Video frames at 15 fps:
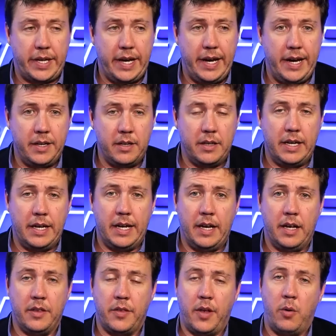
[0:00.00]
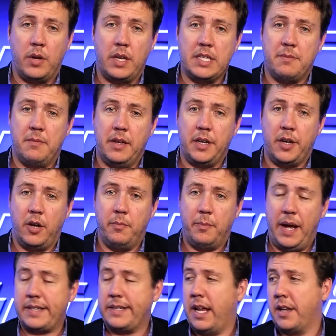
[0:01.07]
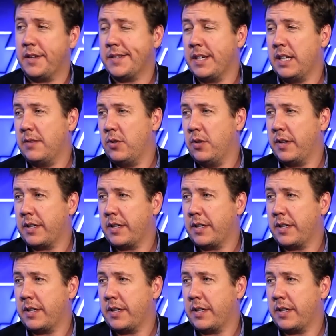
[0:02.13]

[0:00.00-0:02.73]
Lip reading: can't, though it is, back down at sea level. I